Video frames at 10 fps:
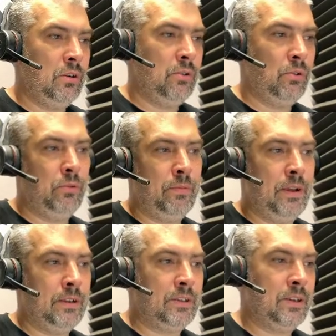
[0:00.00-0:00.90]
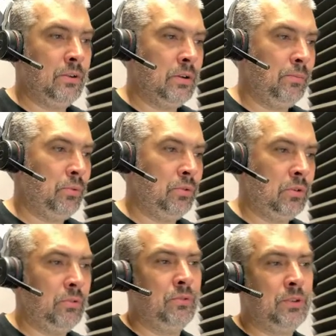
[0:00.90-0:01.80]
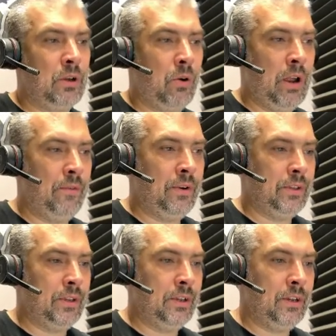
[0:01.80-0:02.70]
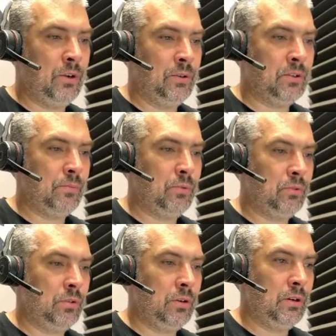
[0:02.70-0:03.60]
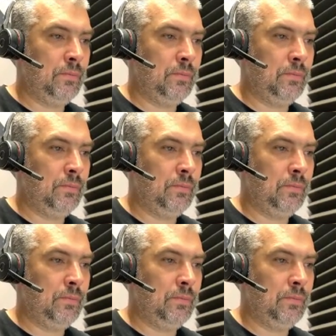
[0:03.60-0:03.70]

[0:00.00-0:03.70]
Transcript: We'll make a single computer, we'll install everything here in this computer.